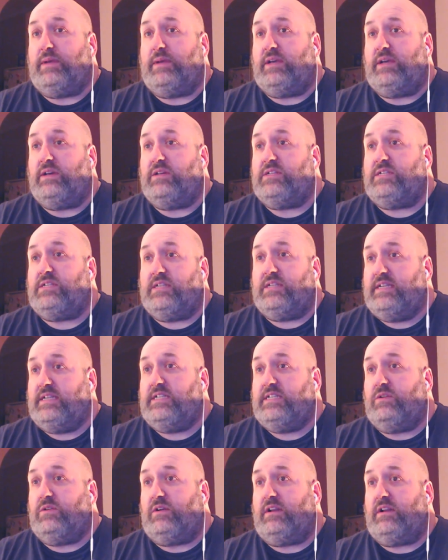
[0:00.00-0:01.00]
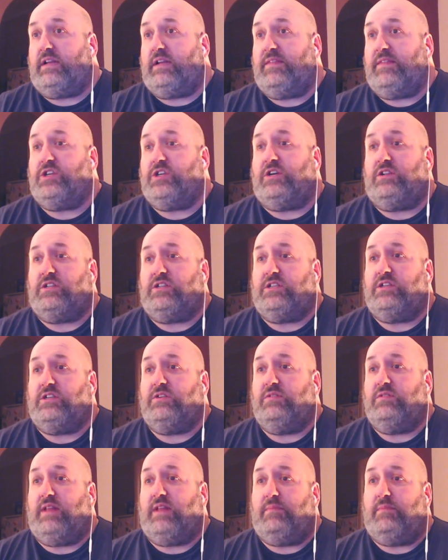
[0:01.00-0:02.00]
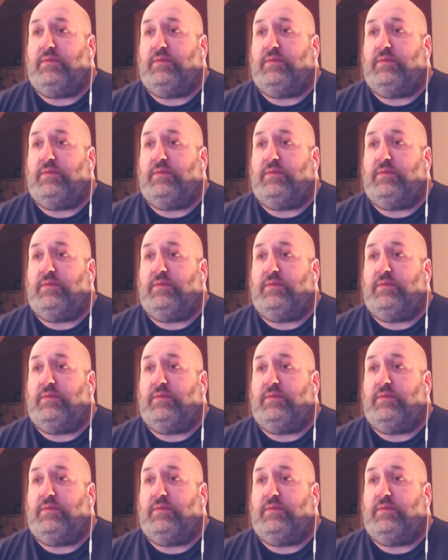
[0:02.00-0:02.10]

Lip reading: because he's not going to get the chance to do that.